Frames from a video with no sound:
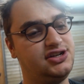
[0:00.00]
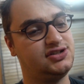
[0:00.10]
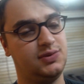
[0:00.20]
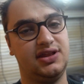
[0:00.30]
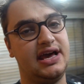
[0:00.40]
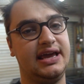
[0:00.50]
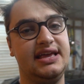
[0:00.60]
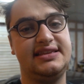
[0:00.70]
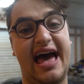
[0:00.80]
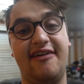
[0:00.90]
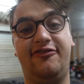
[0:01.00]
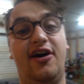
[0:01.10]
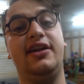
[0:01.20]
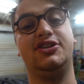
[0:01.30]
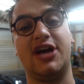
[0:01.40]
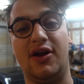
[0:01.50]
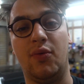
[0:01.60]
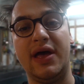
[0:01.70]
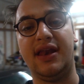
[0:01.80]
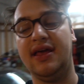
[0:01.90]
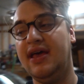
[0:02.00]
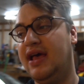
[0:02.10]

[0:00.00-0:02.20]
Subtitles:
just with to have fun and try to win.